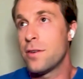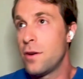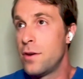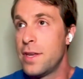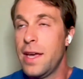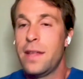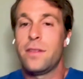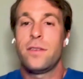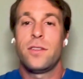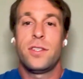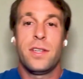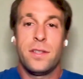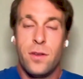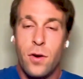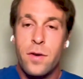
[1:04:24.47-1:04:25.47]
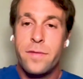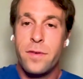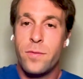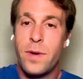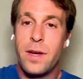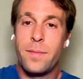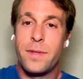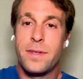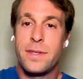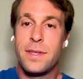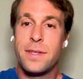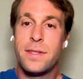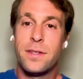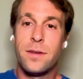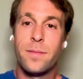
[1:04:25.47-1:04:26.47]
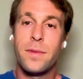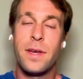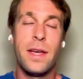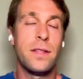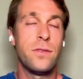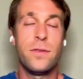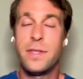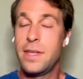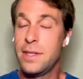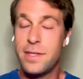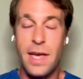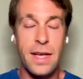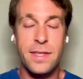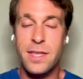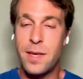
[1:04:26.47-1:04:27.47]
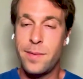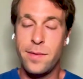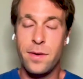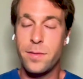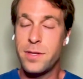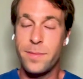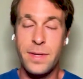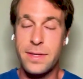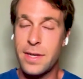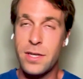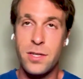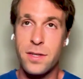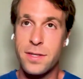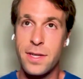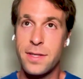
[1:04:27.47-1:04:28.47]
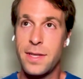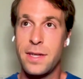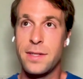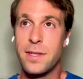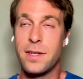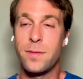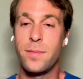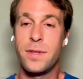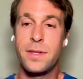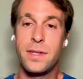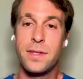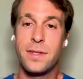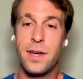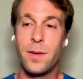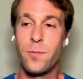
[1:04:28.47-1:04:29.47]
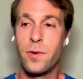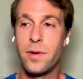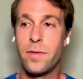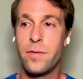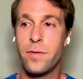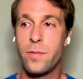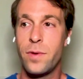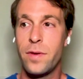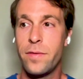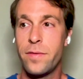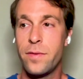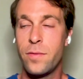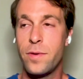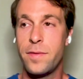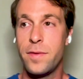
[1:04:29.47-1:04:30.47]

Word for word: again could just overwhelm the system and do the exact same optimizations that they did, but this time with with with,